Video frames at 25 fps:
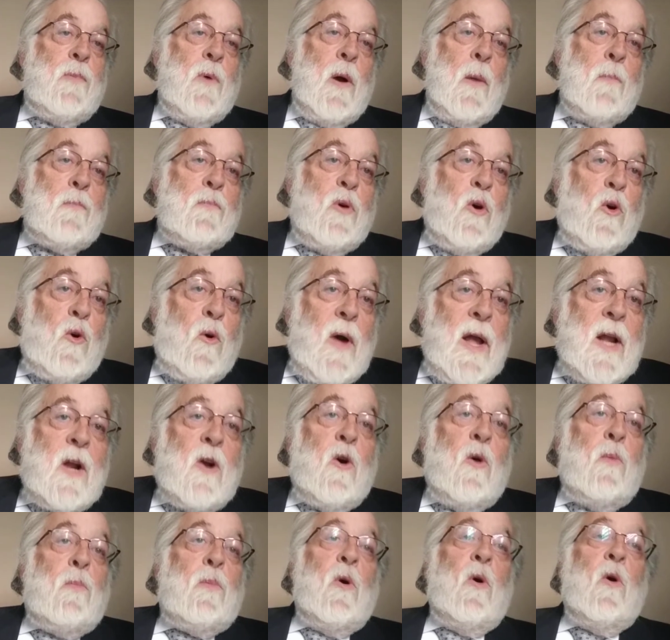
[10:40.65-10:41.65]

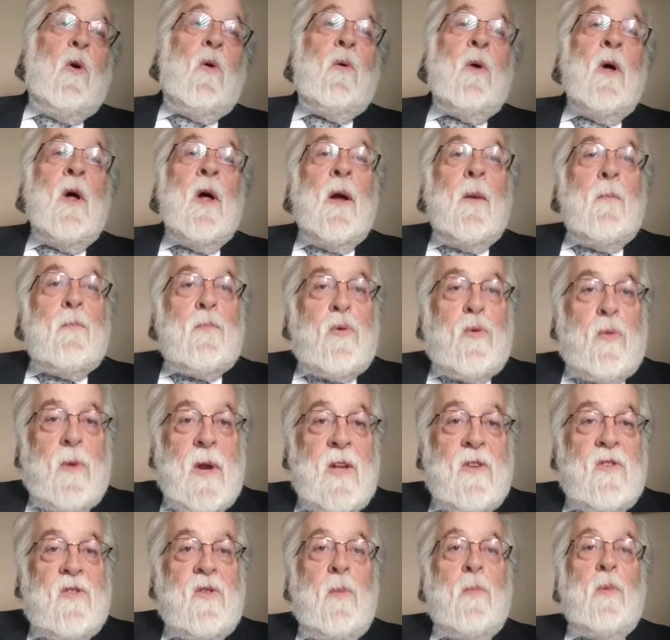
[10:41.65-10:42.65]
applicable
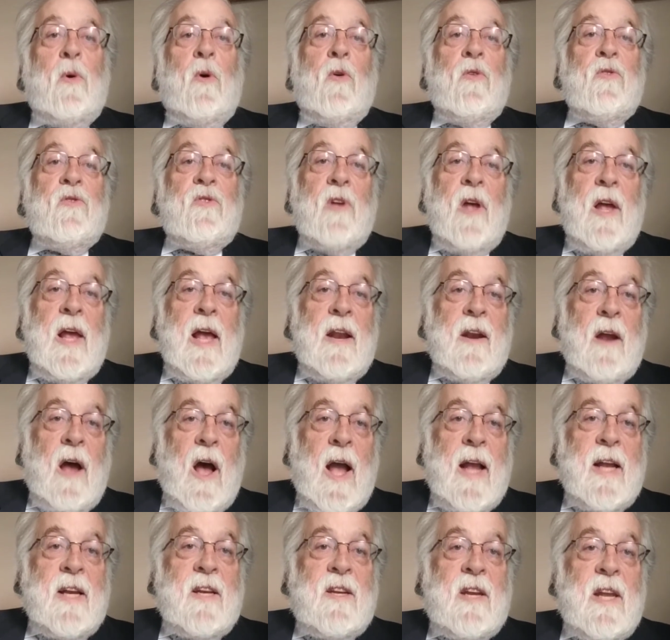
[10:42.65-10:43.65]
principles and
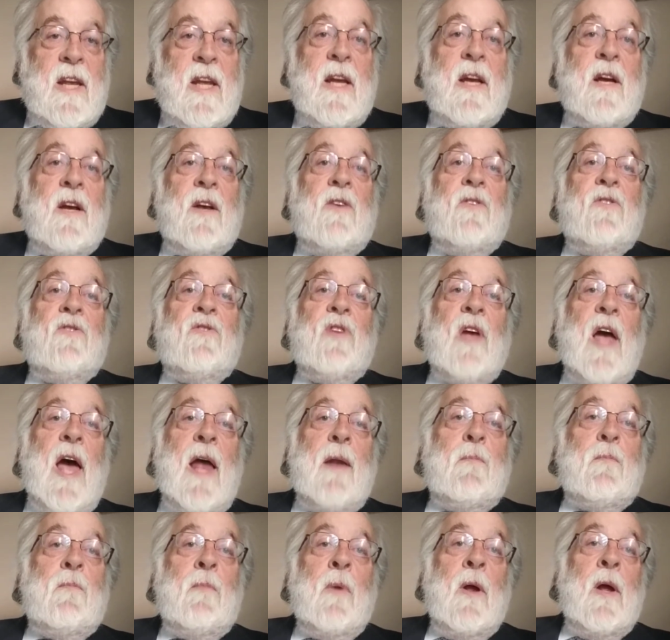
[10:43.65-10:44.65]
ideas
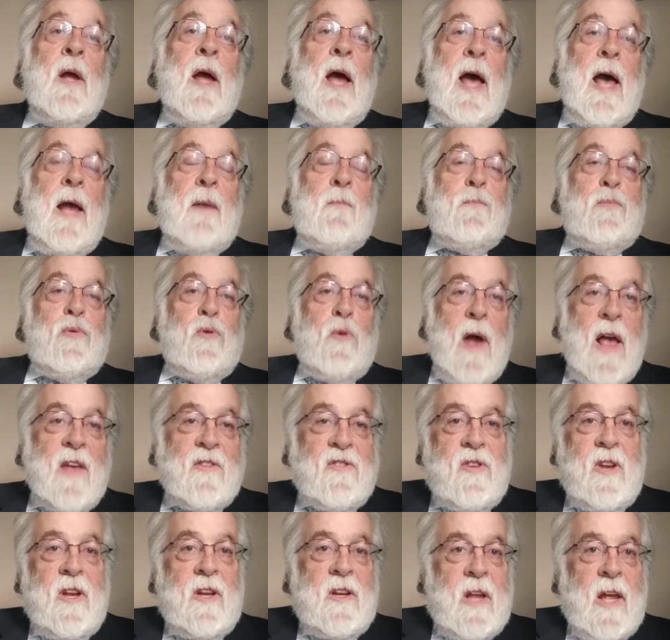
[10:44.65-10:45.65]
and
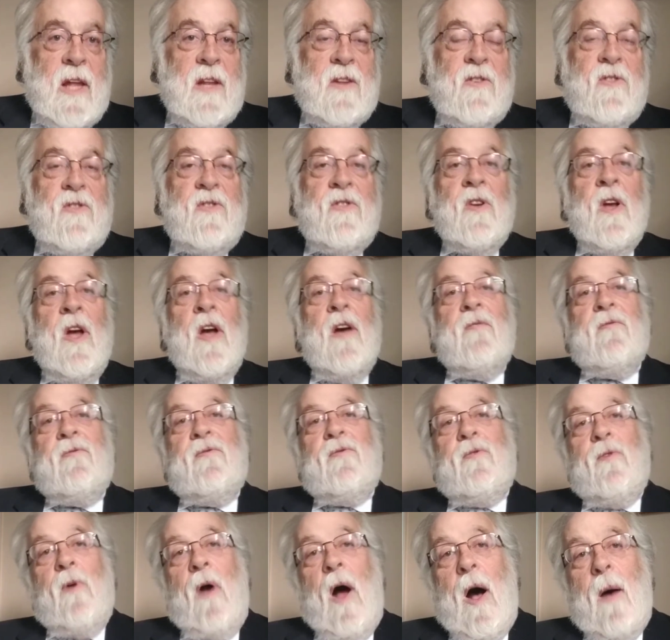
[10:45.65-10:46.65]
precedents
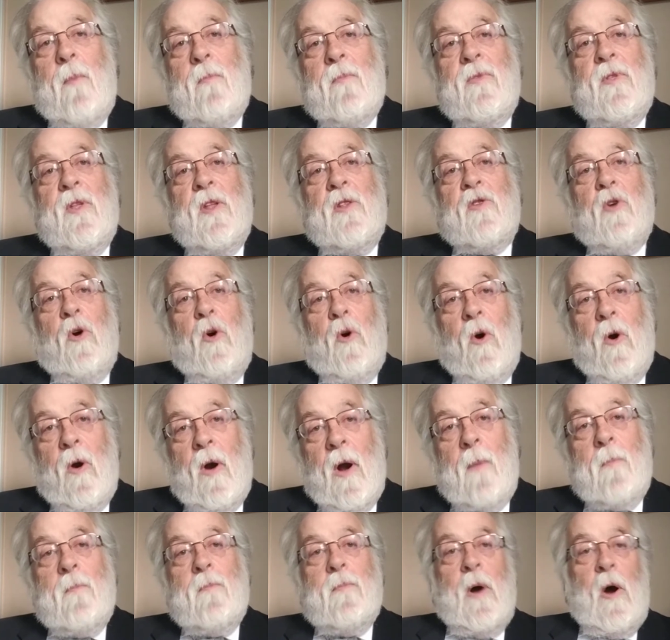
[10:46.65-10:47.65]
from the
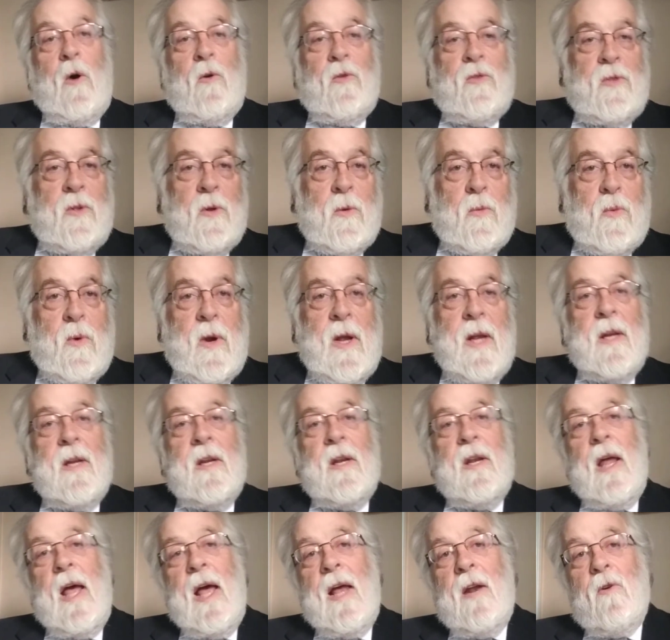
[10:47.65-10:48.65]
Torah, both the
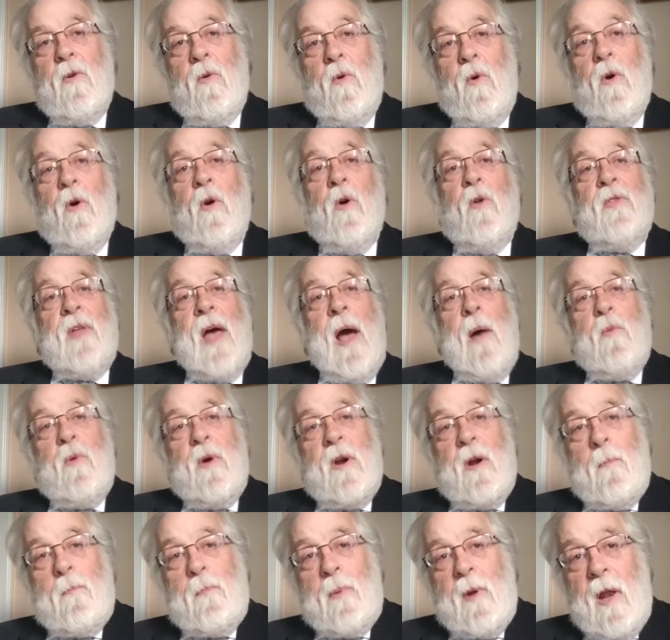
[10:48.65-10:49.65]
written and oral, that
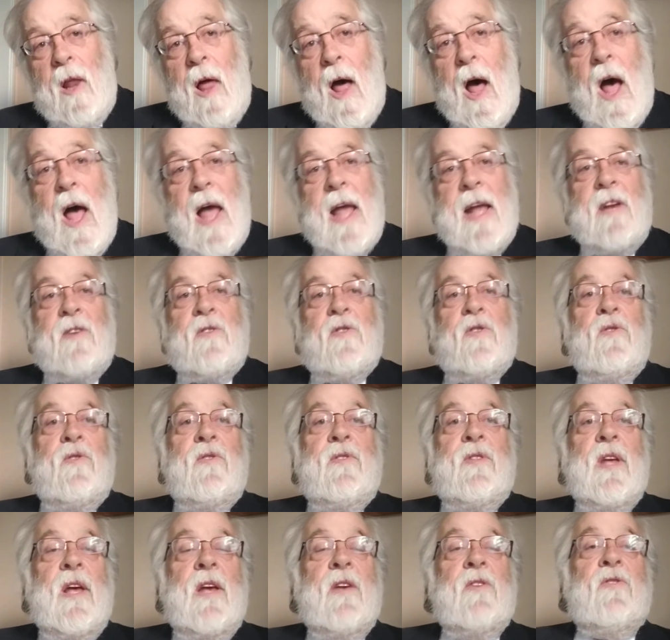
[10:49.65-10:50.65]
would apply to
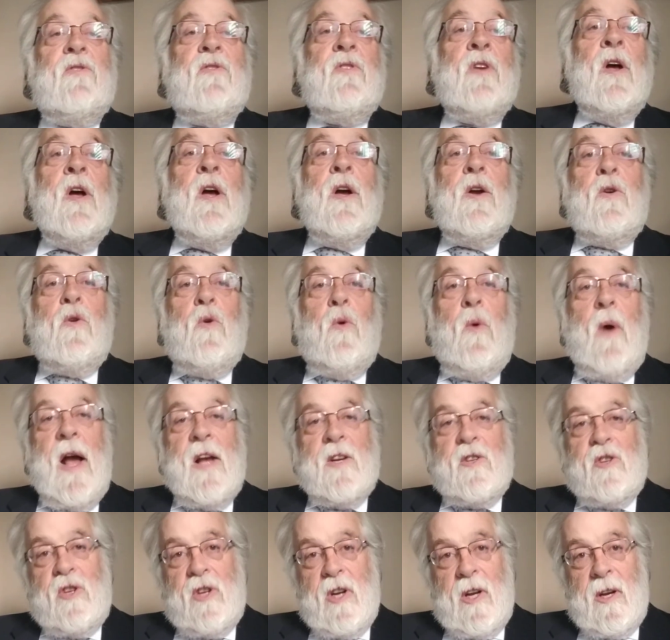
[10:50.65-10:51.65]
this
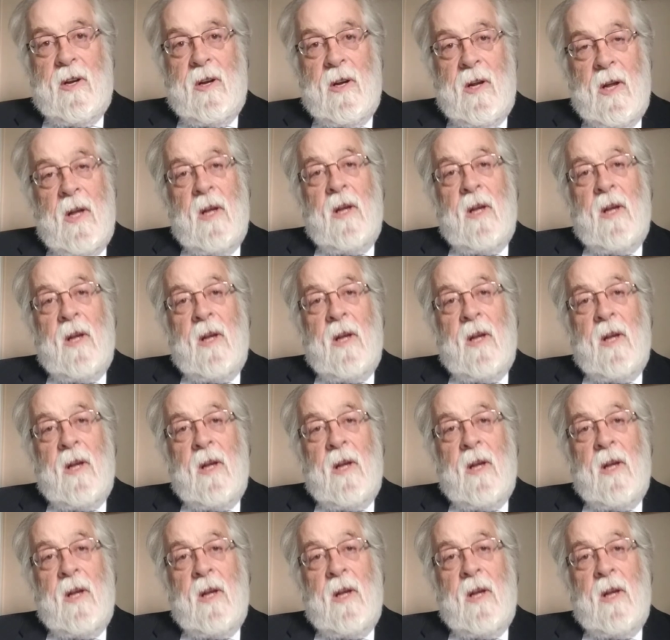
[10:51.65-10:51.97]
question.